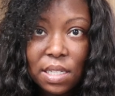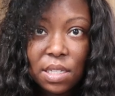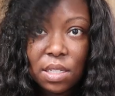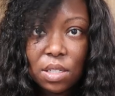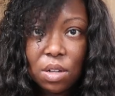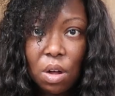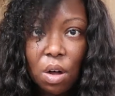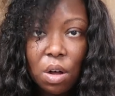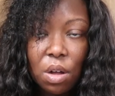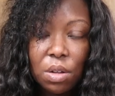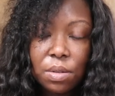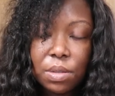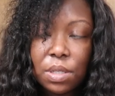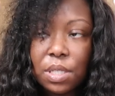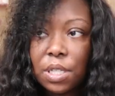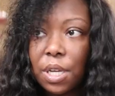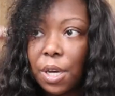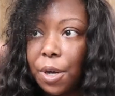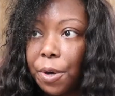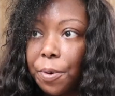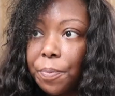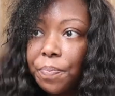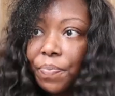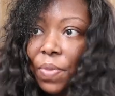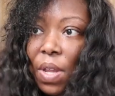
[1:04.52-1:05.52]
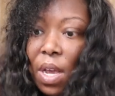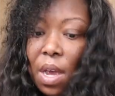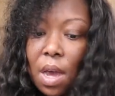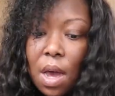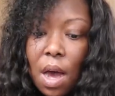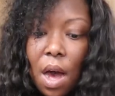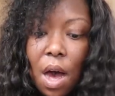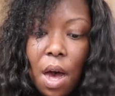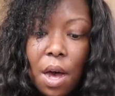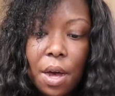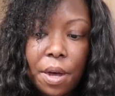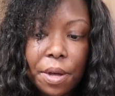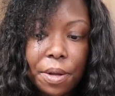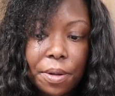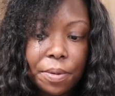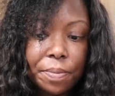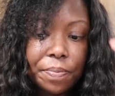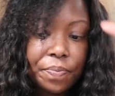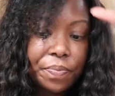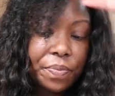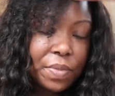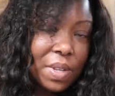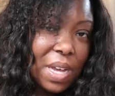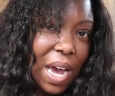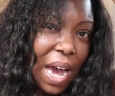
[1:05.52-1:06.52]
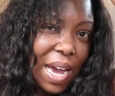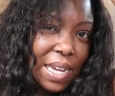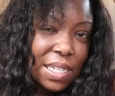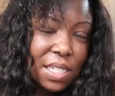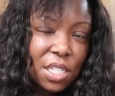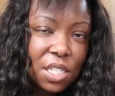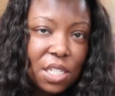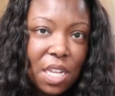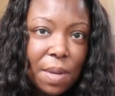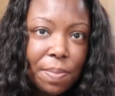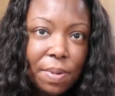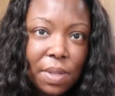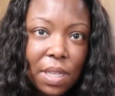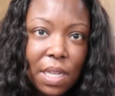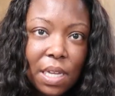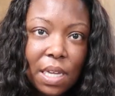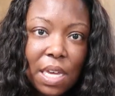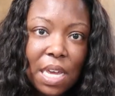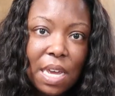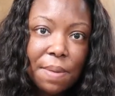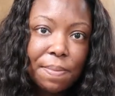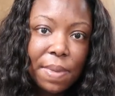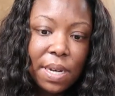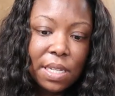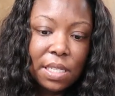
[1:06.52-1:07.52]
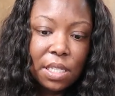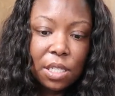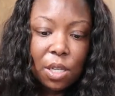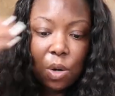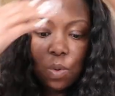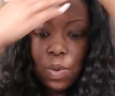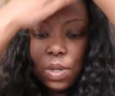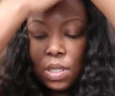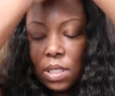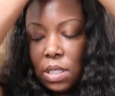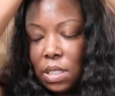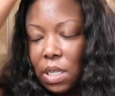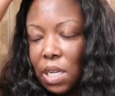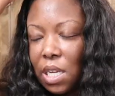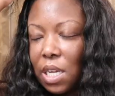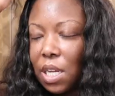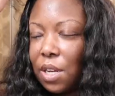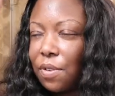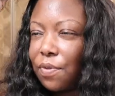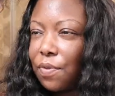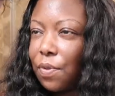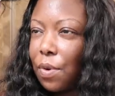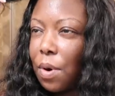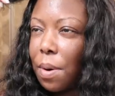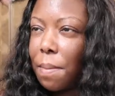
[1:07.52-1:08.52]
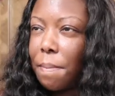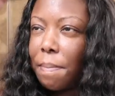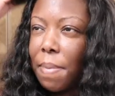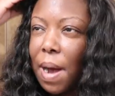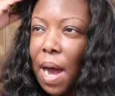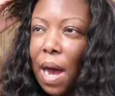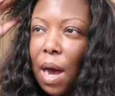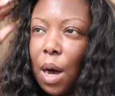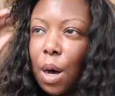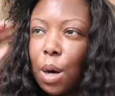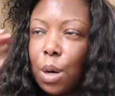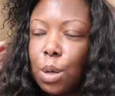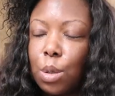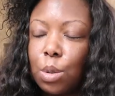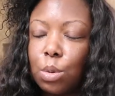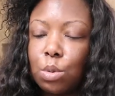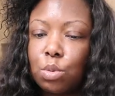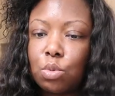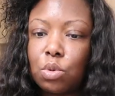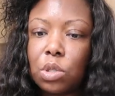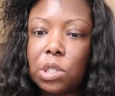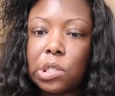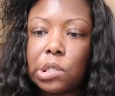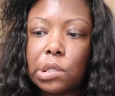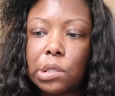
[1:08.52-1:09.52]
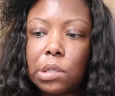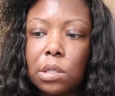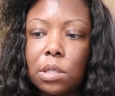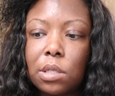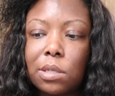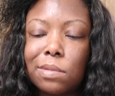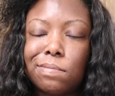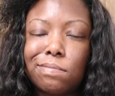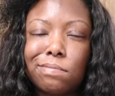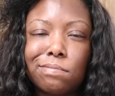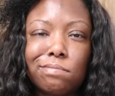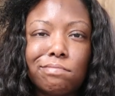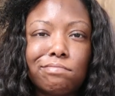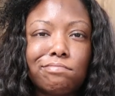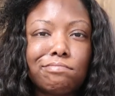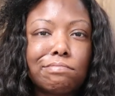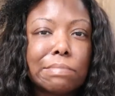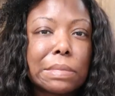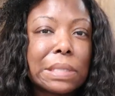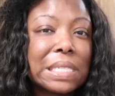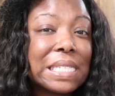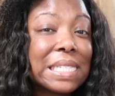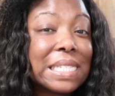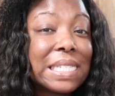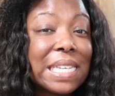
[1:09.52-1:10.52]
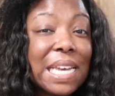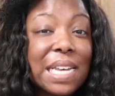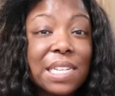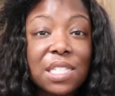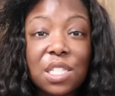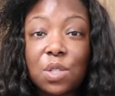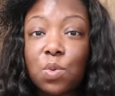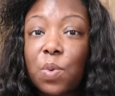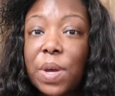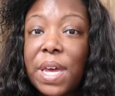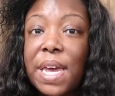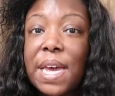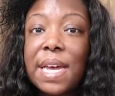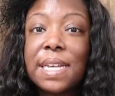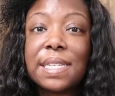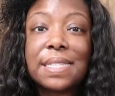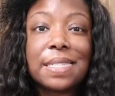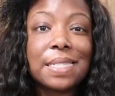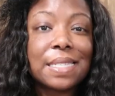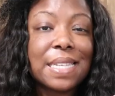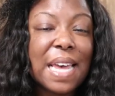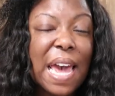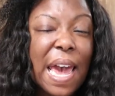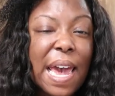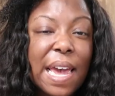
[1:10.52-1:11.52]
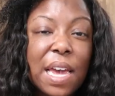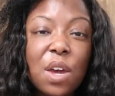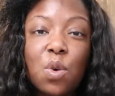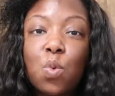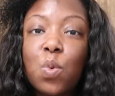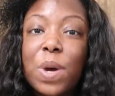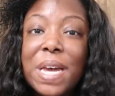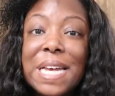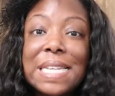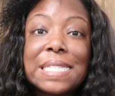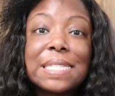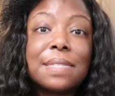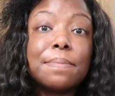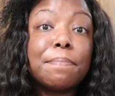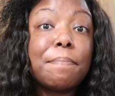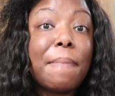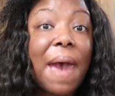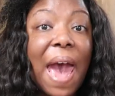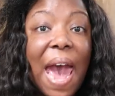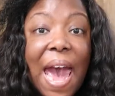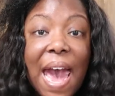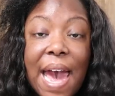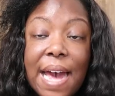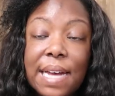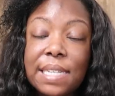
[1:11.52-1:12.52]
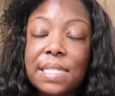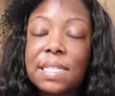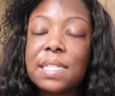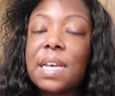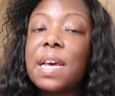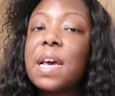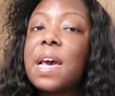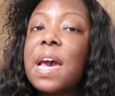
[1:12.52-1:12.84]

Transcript: install. So um, I typically keep my sew-ins in for about six weeks, eight weeks max,